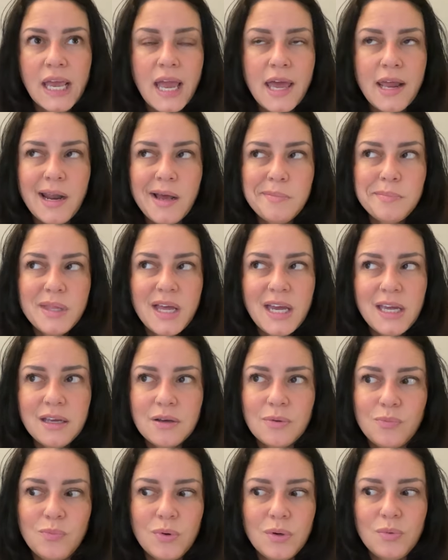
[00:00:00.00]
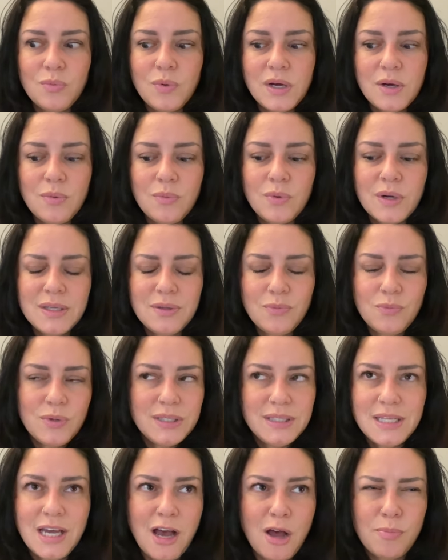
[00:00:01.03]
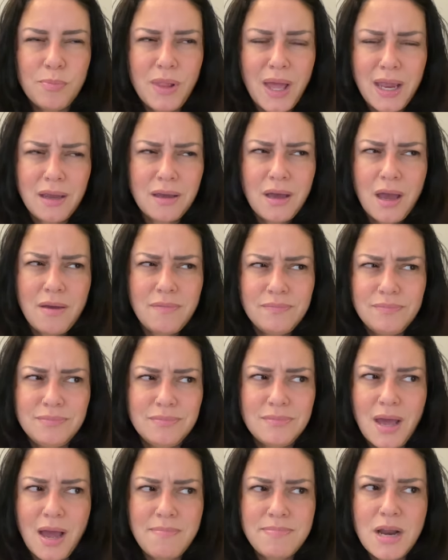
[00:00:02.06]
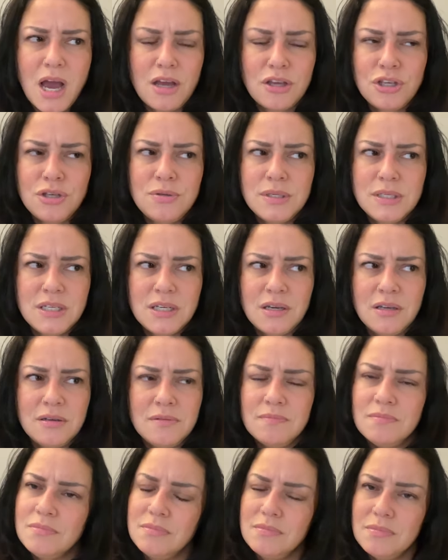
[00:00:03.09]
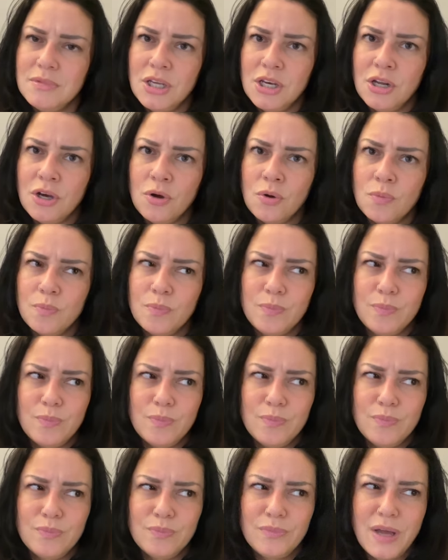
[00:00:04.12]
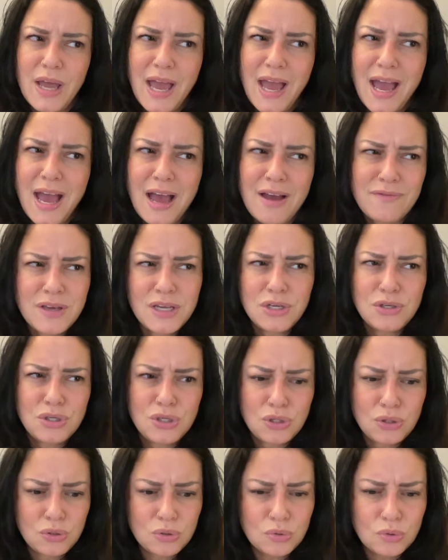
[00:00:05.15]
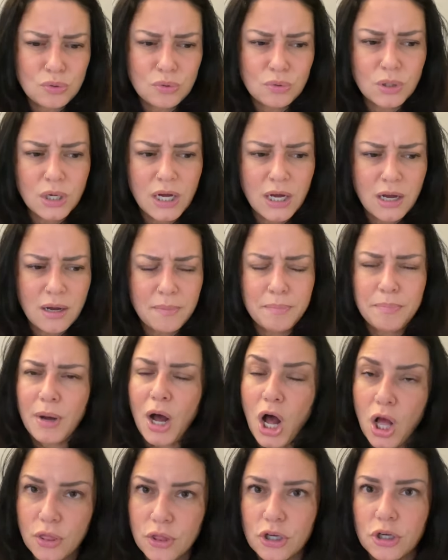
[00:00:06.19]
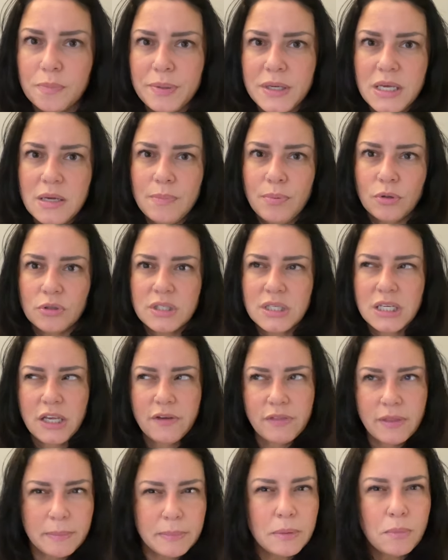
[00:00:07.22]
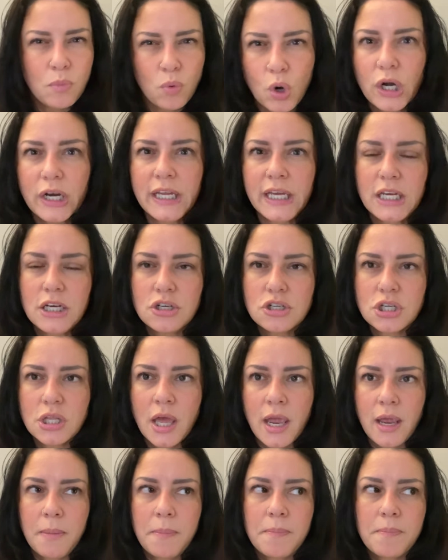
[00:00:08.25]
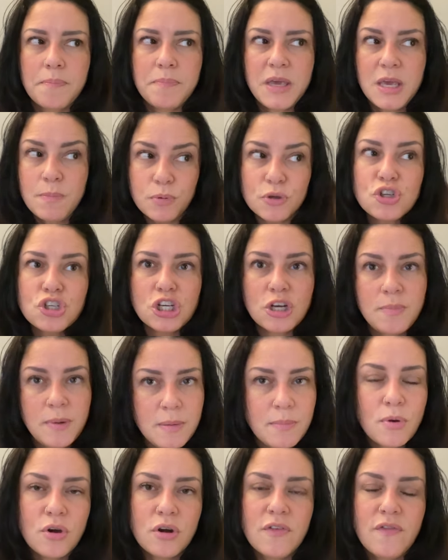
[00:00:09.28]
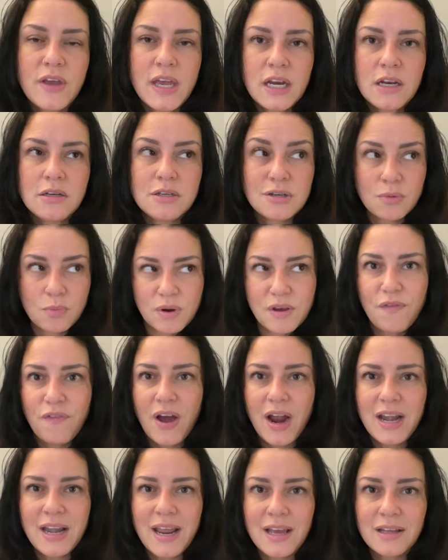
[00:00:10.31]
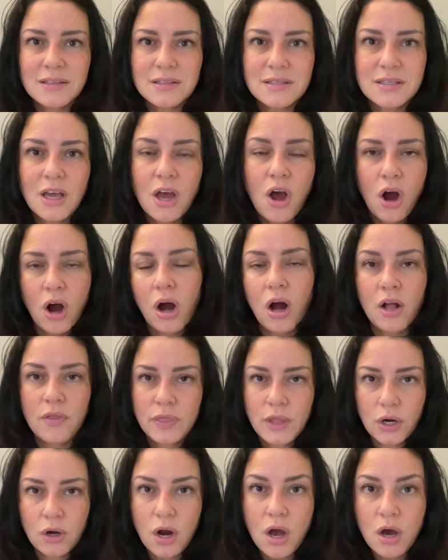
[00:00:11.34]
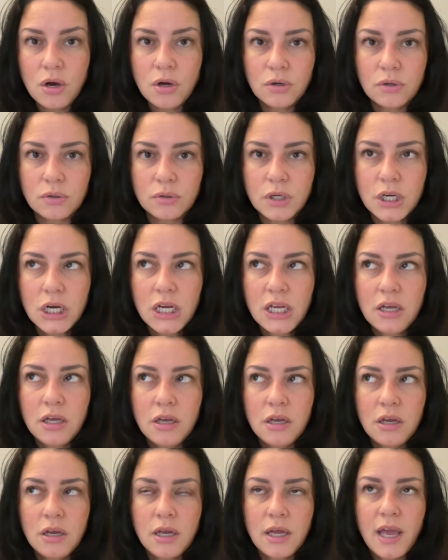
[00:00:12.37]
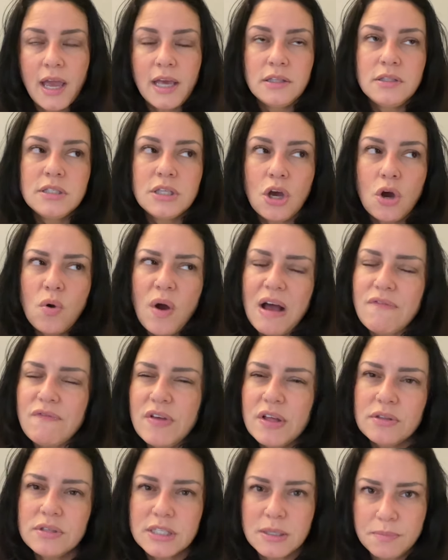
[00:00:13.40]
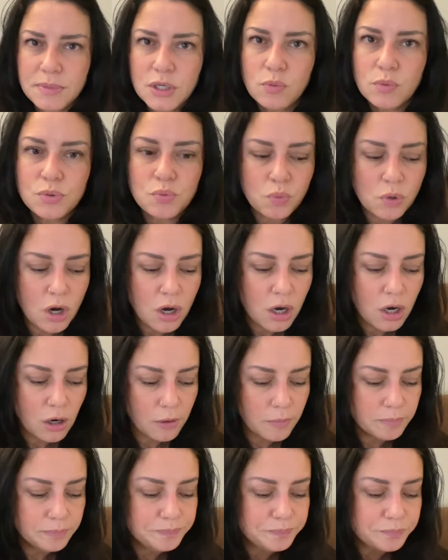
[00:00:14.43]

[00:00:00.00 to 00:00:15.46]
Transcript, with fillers: And I'm like, what's up? Like, I'm not used to, you know, having to bother people to give them a mortgage. Like, people should be motivated to refinance on their own. And so I felt something was wrong.